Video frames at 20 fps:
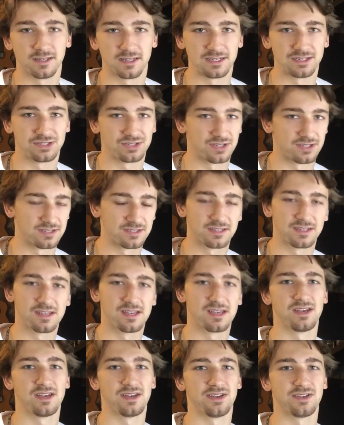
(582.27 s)
and it's just
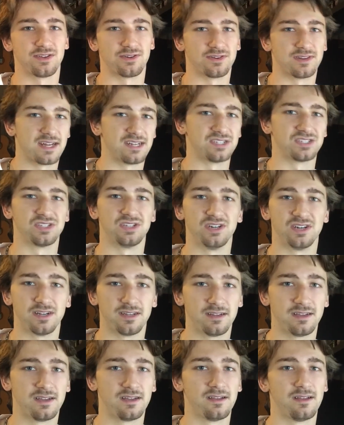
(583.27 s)
you're not as
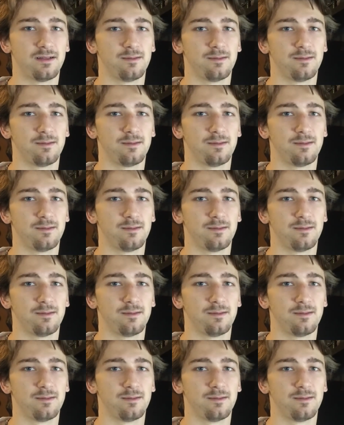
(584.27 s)
good.